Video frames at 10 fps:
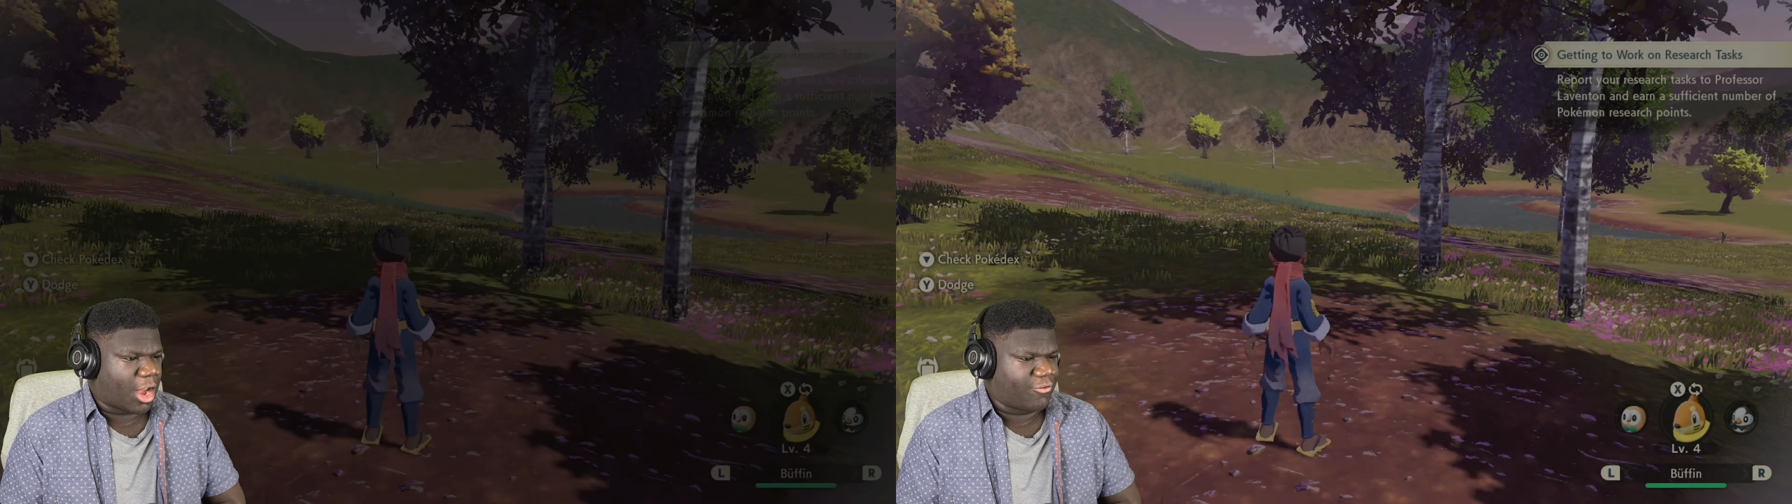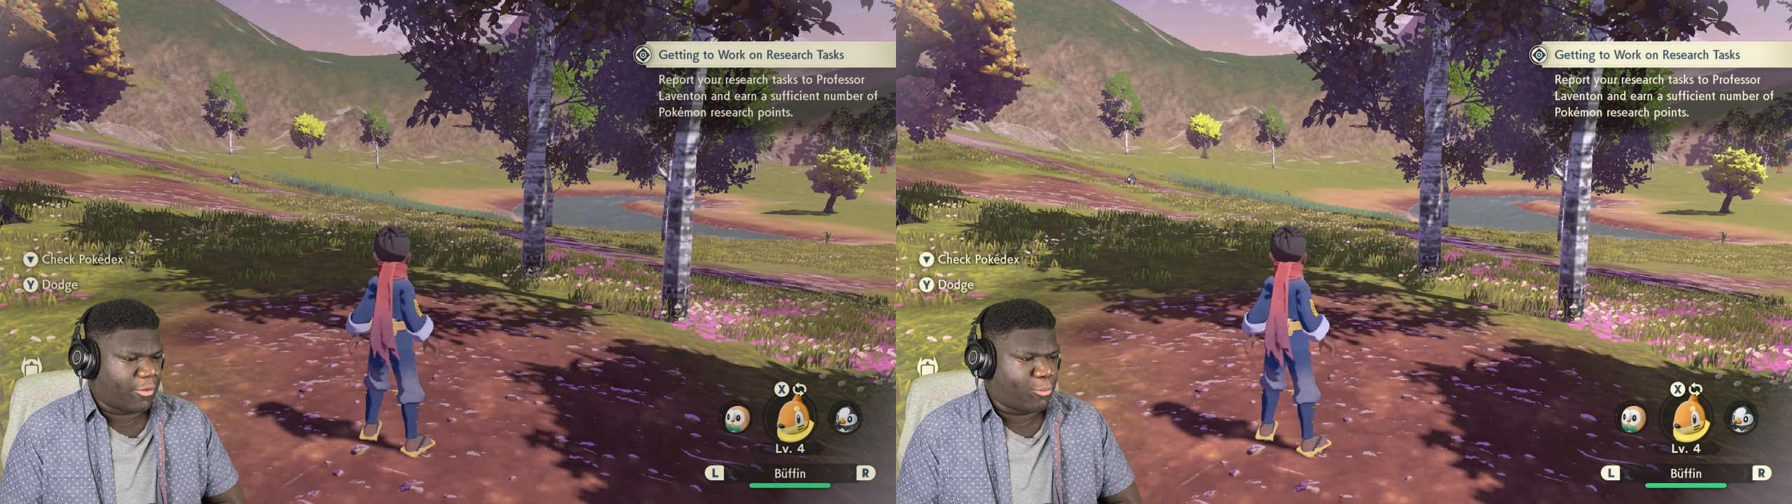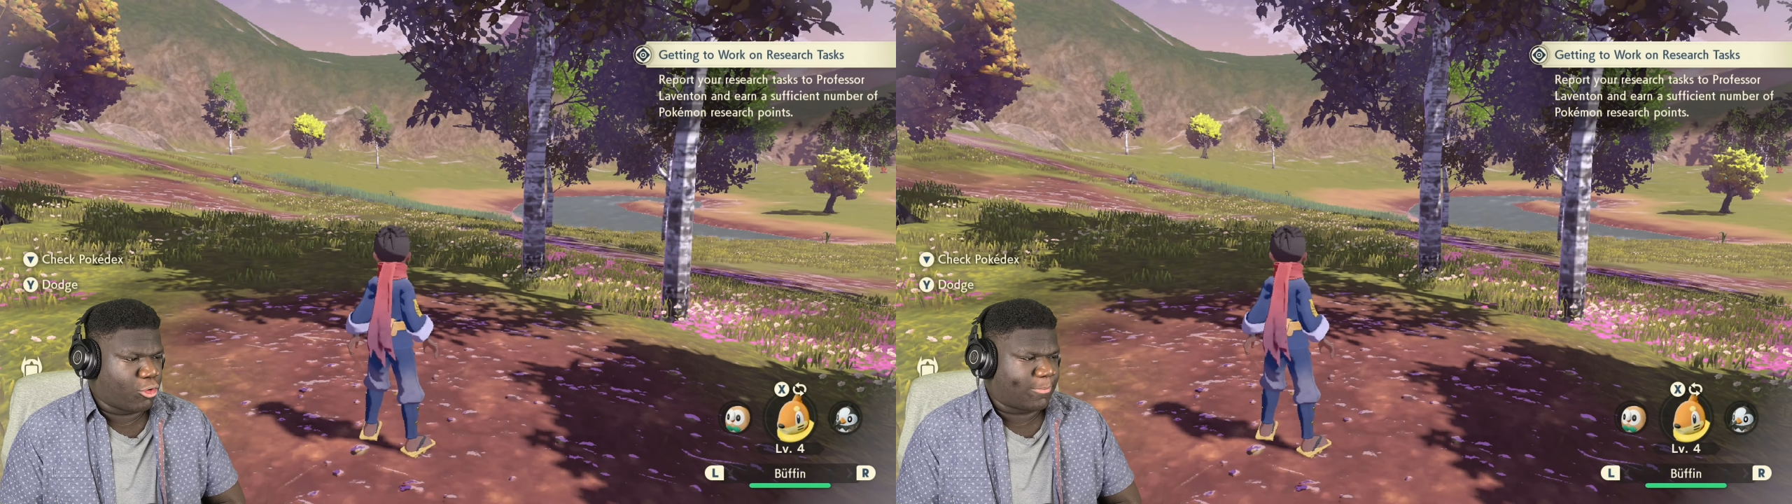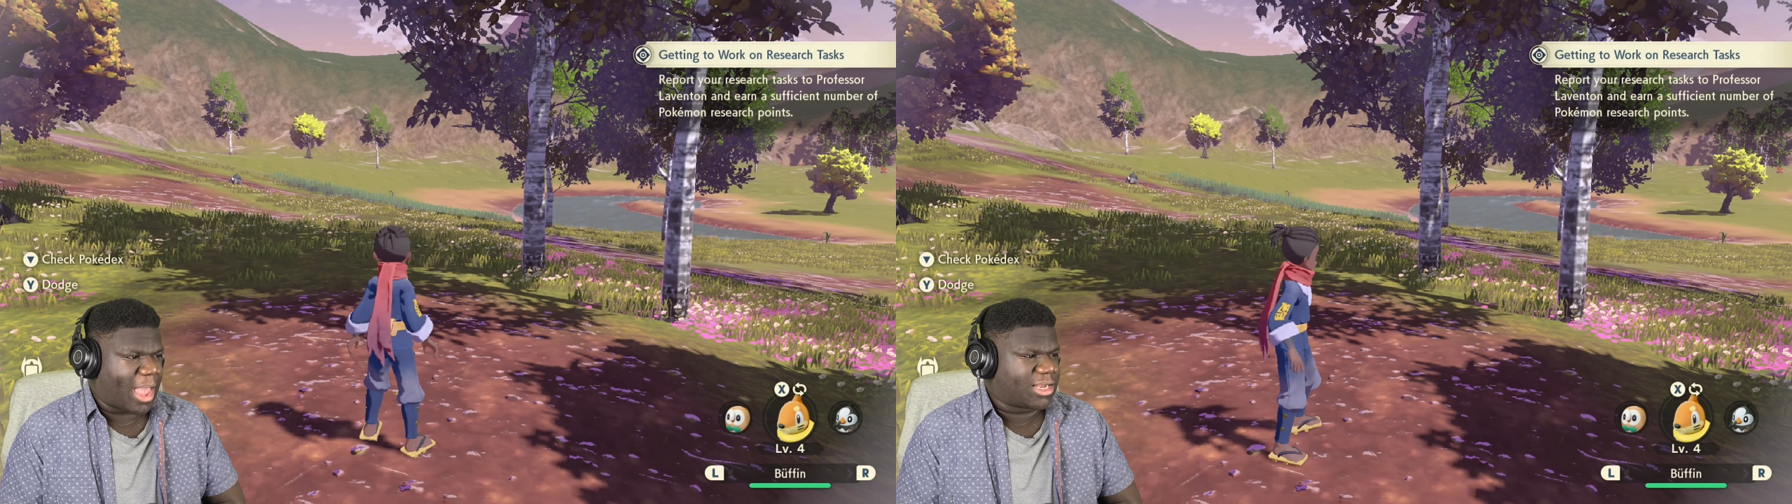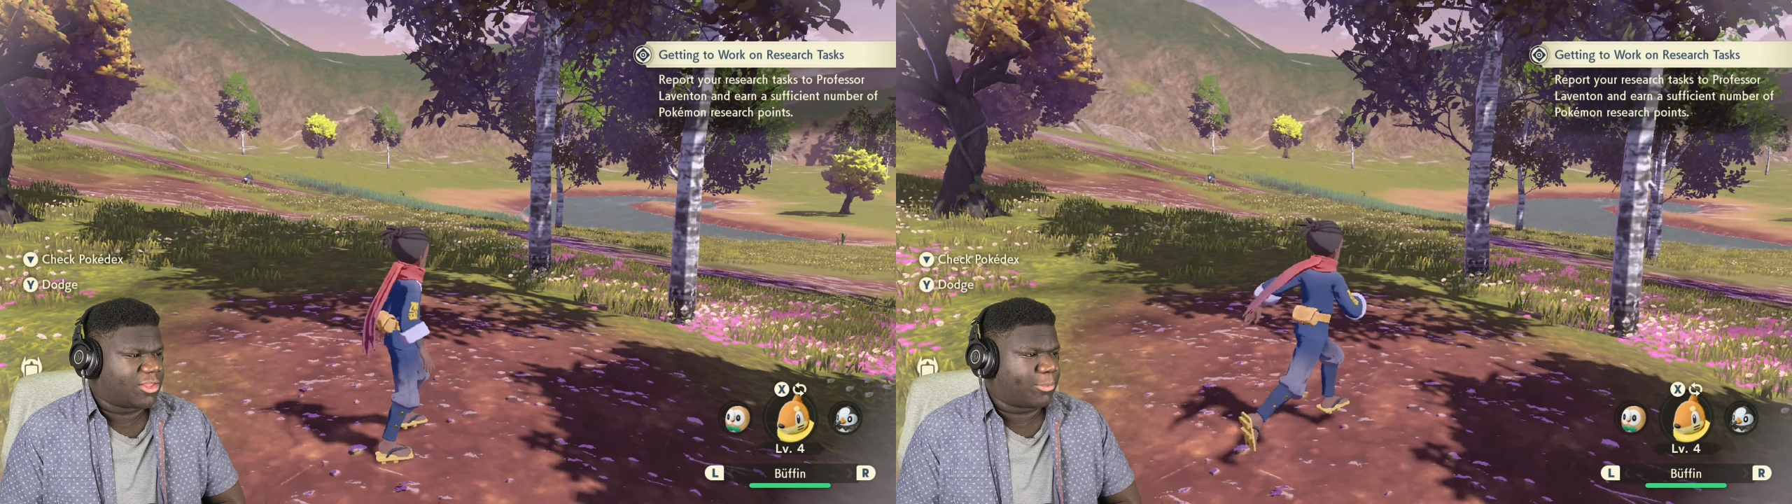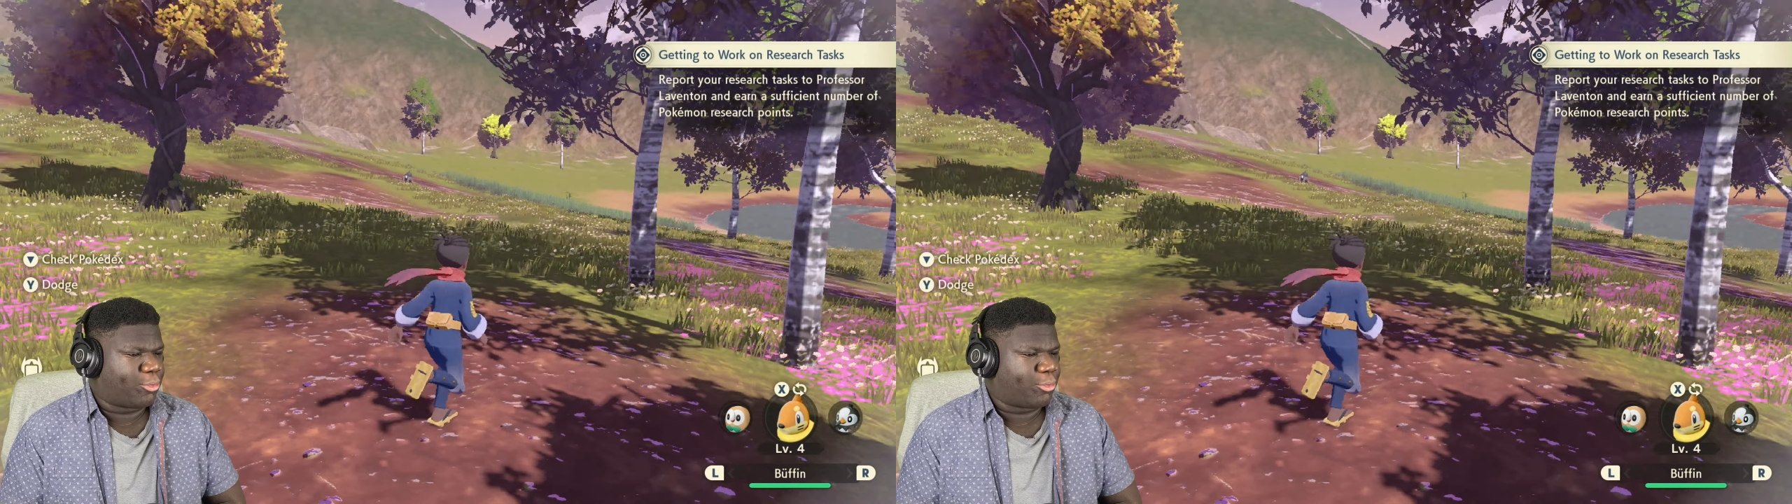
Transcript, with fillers: done and report back to the